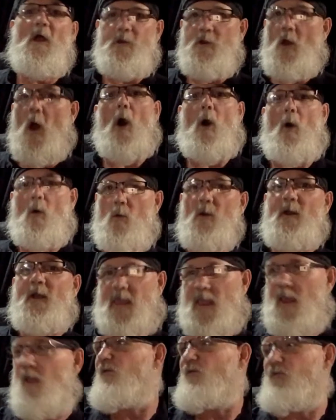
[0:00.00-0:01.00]
No,
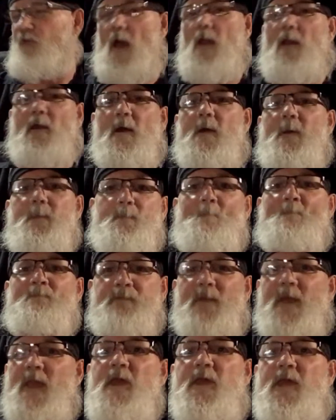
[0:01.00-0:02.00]
he
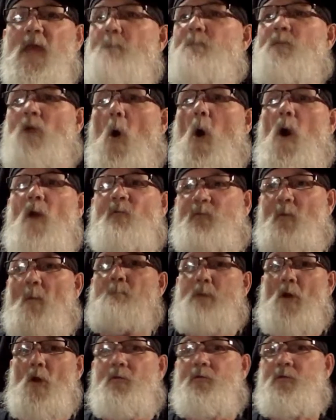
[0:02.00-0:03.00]
kept going from
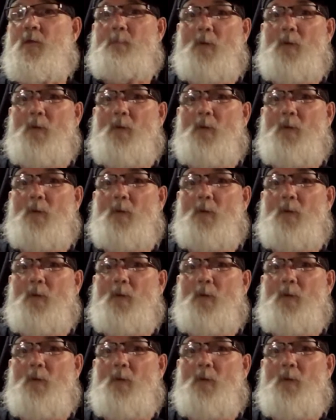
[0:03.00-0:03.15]
booth to